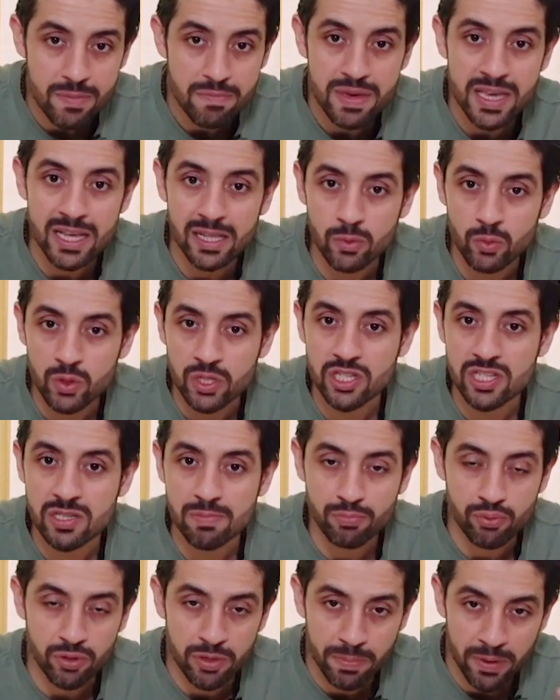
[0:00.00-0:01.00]
meal which is
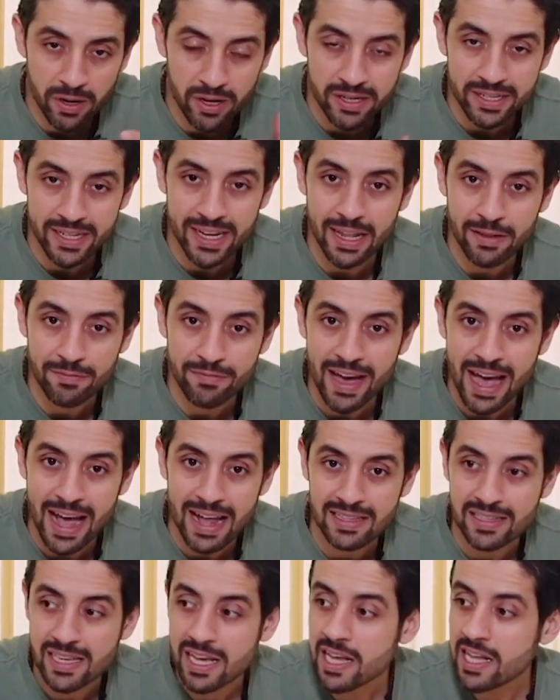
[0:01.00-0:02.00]
prepared in advance,